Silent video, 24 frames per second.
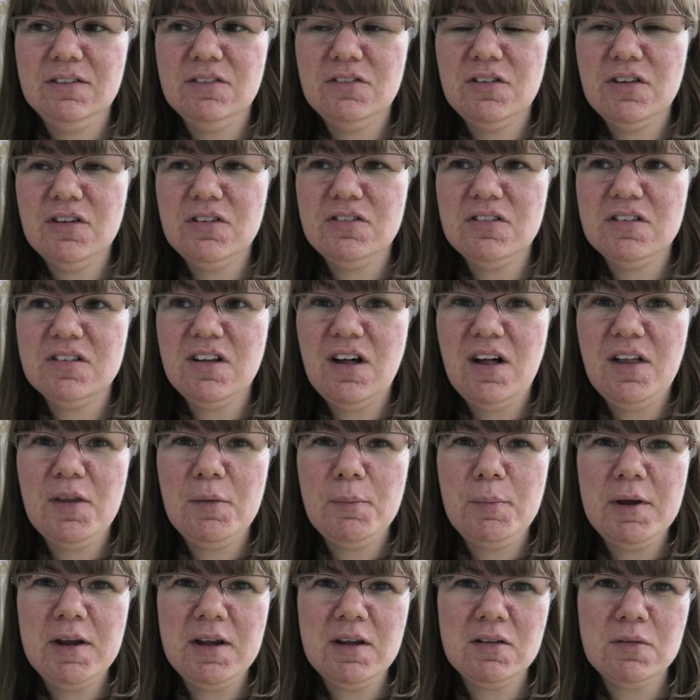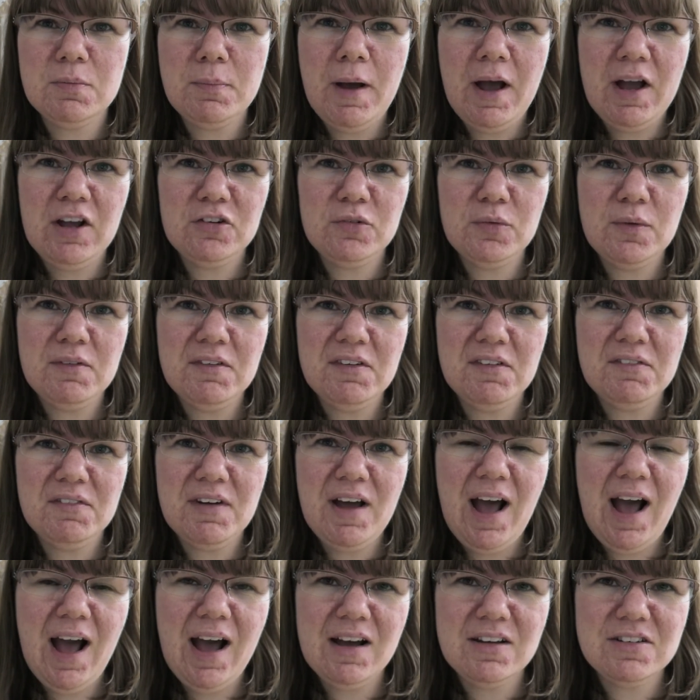So this is like the biggest batch we've ever
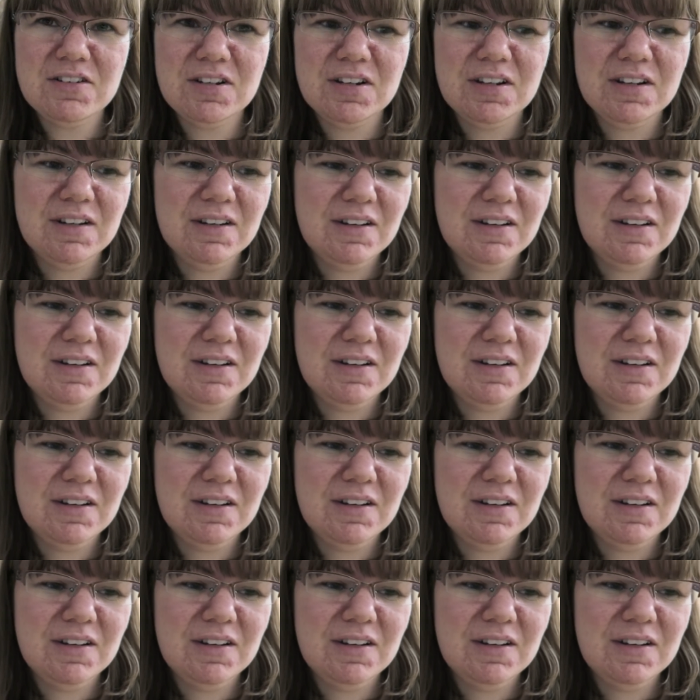had.